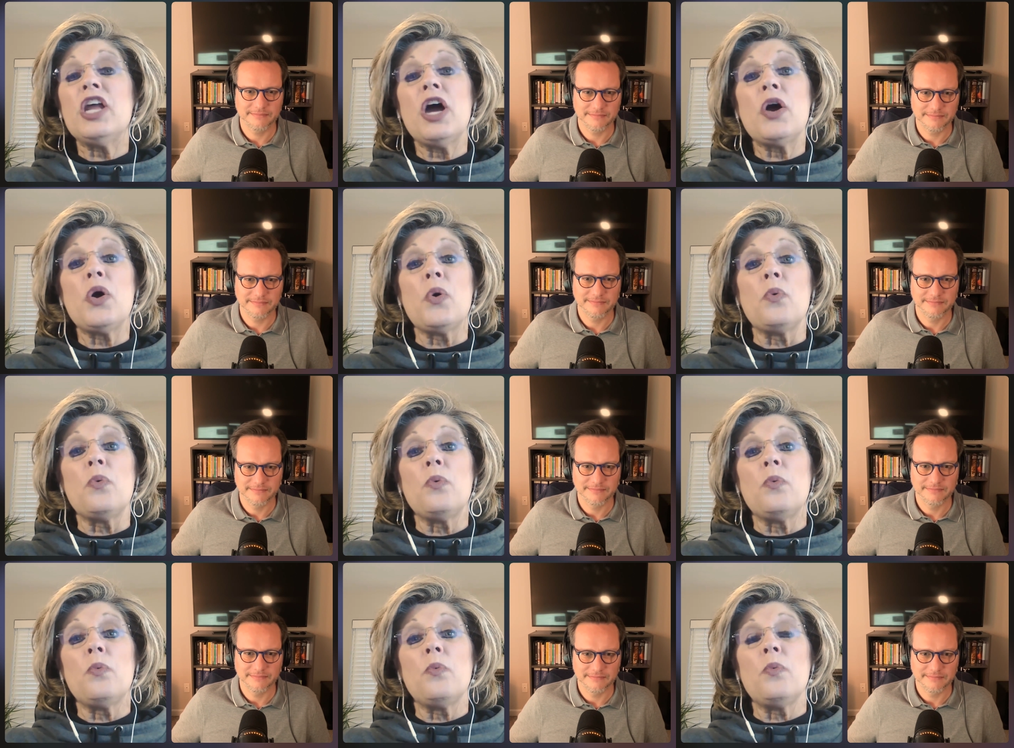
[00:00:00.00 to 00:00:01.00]

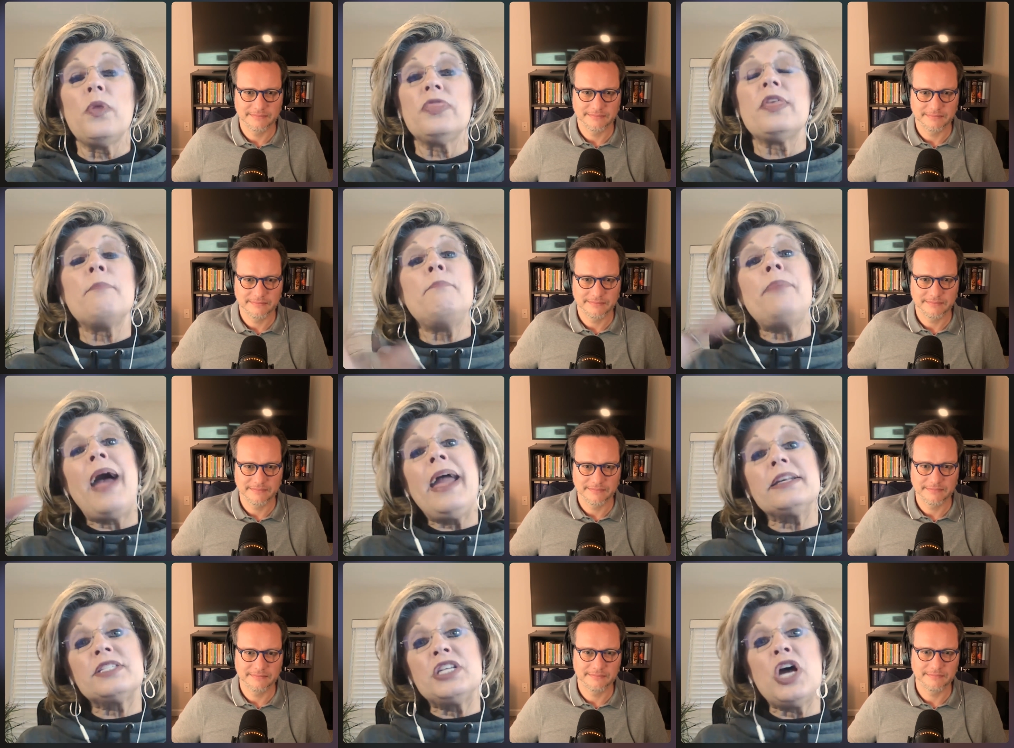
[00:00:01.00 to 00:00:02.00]
Speaker 1: know, the
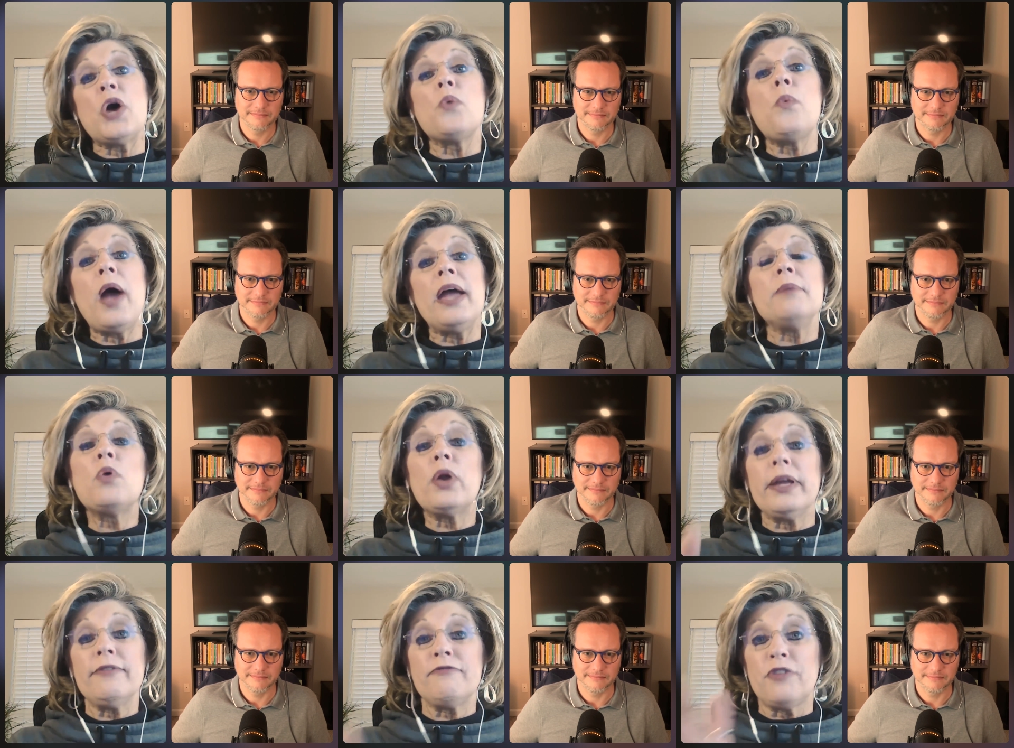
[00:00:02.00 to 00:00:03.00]
banks know way more
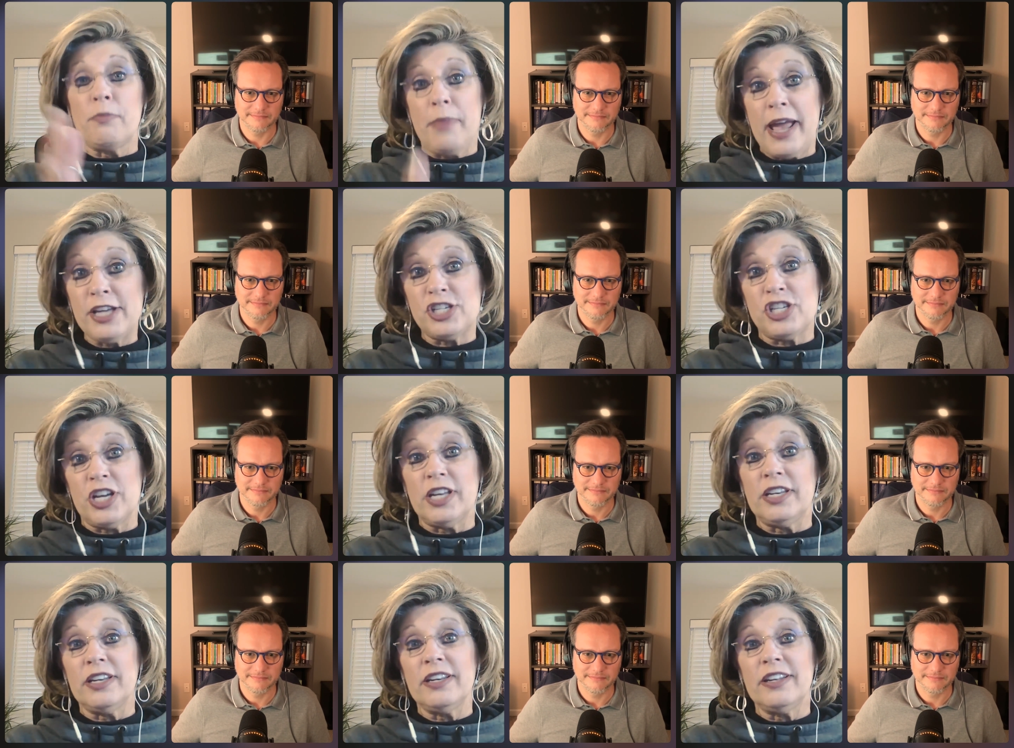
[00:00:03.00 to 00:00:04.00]

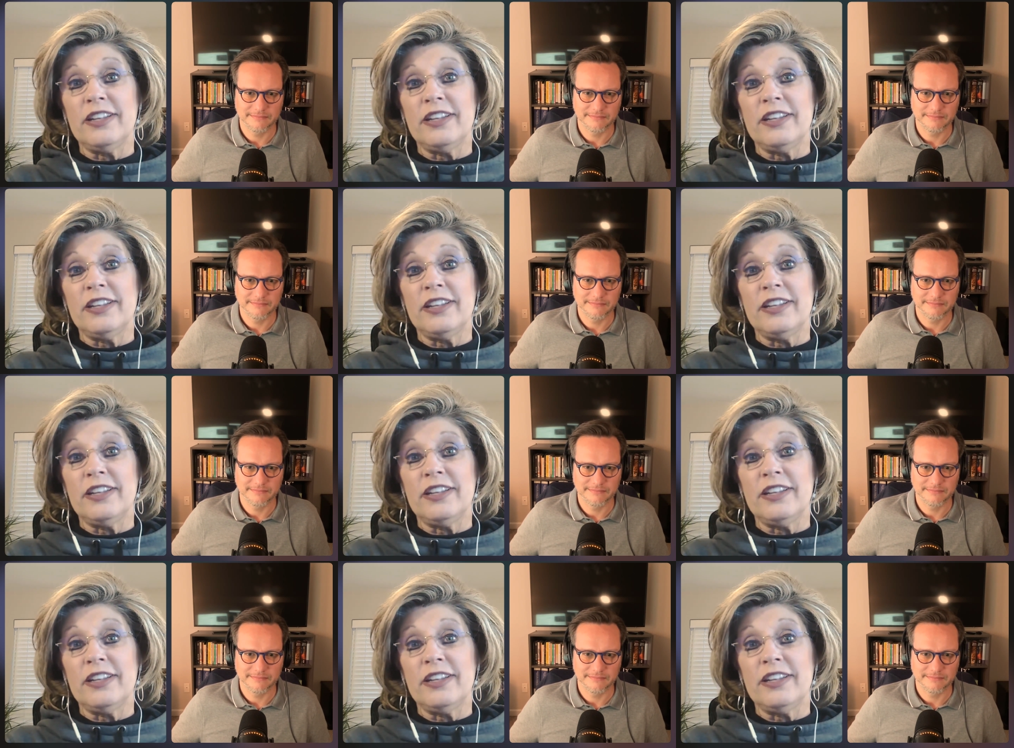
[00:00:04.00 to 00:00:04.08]
information